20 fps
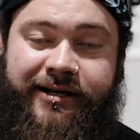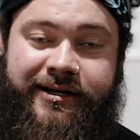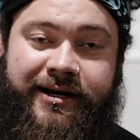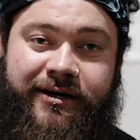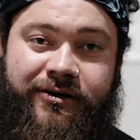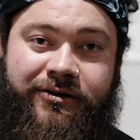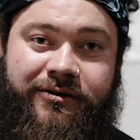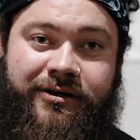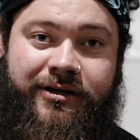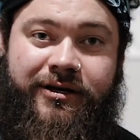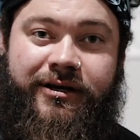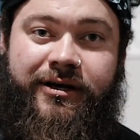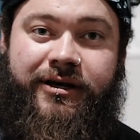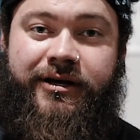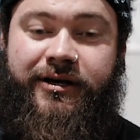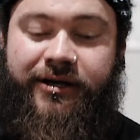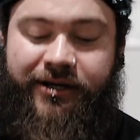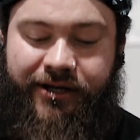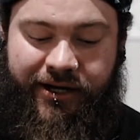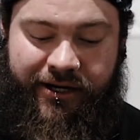down,
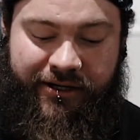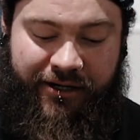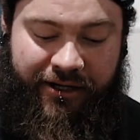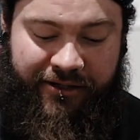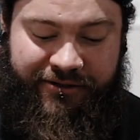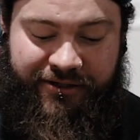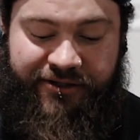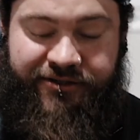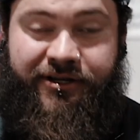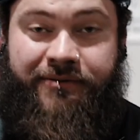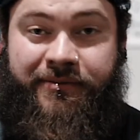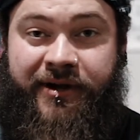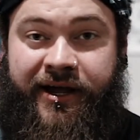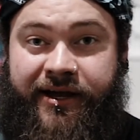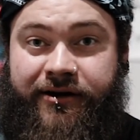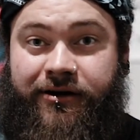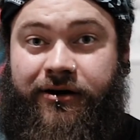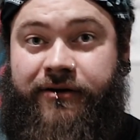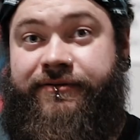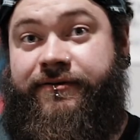and I like to stick my
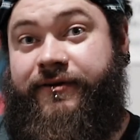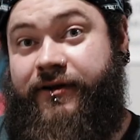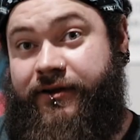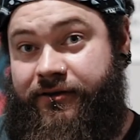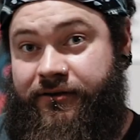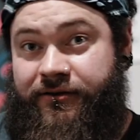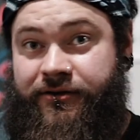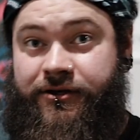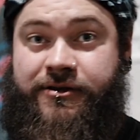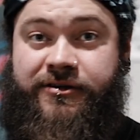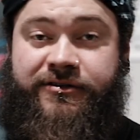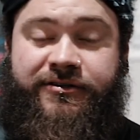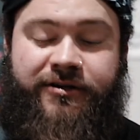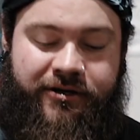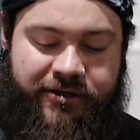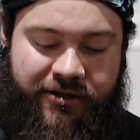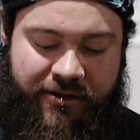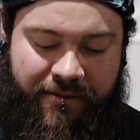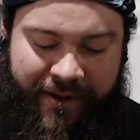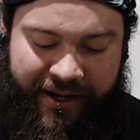head off the other
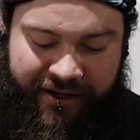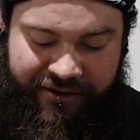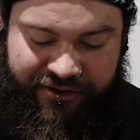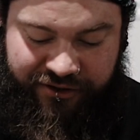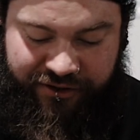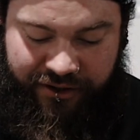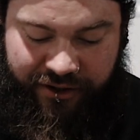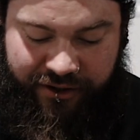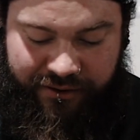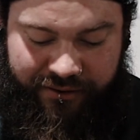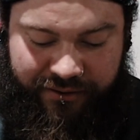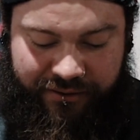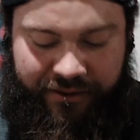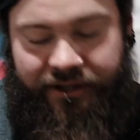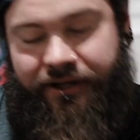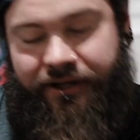side of the bench. So